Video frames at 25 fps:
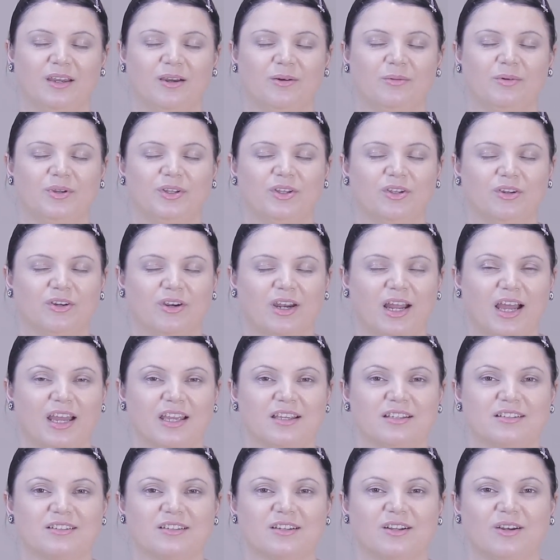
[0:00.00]
With your
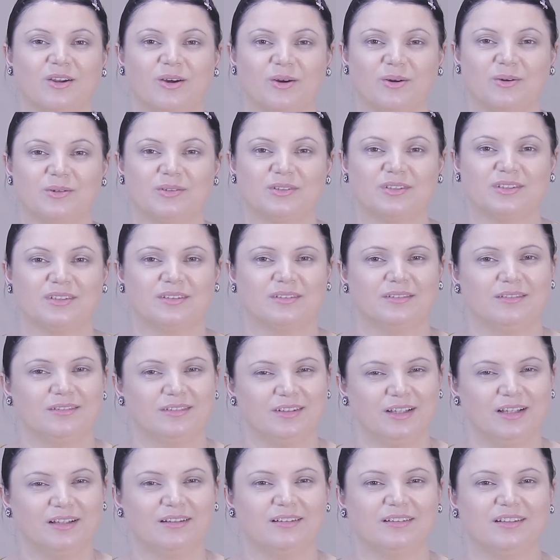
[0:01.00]
eyes closed,
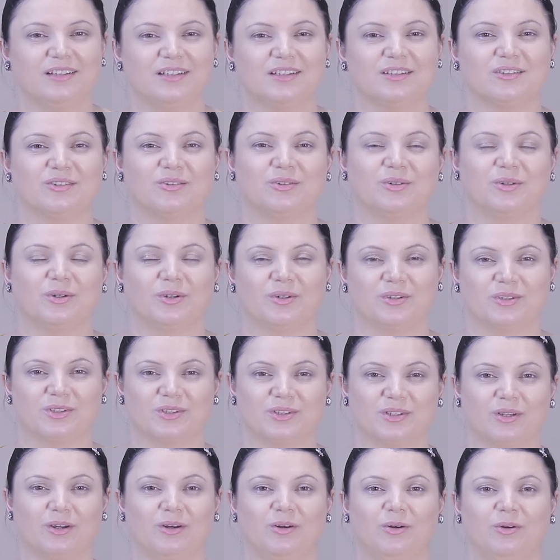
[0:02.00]
tell this to your
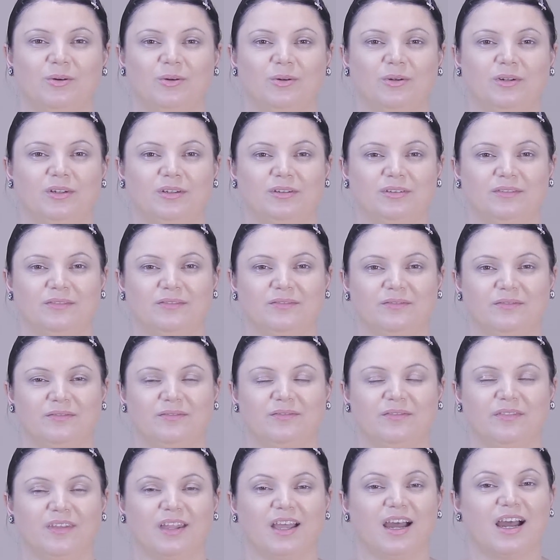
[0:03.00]
soul.
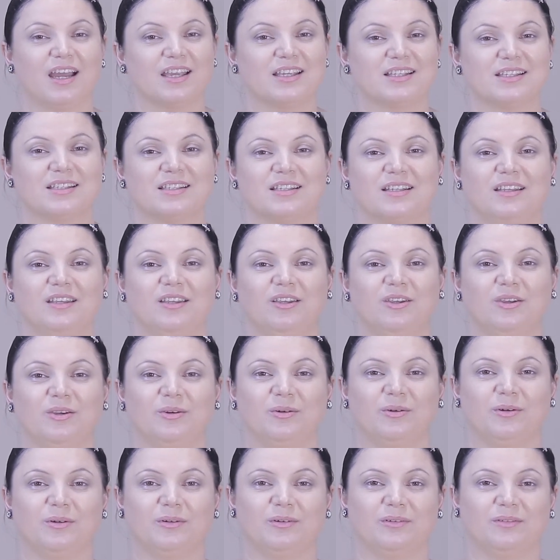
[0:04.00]
I see
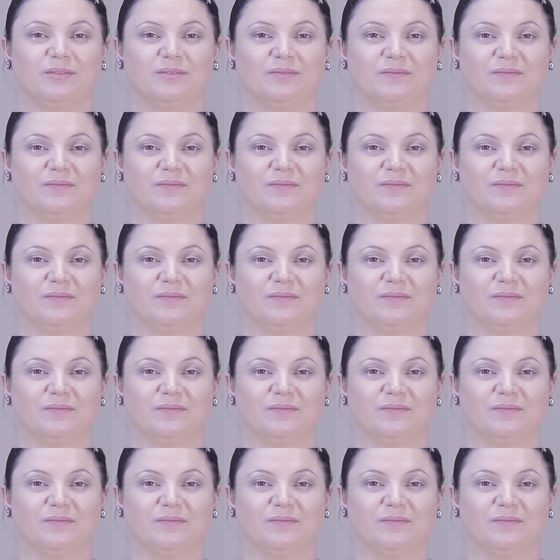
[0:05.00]
you.